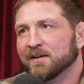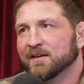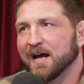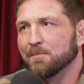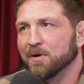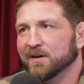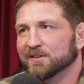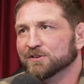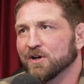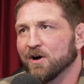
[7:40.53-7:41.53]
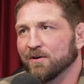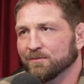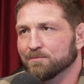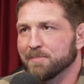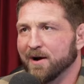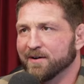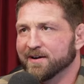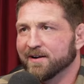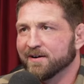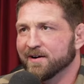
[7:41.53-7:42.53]
Now Brundy's all
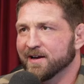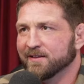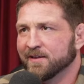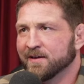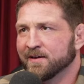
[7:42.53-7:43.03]
buried underneath.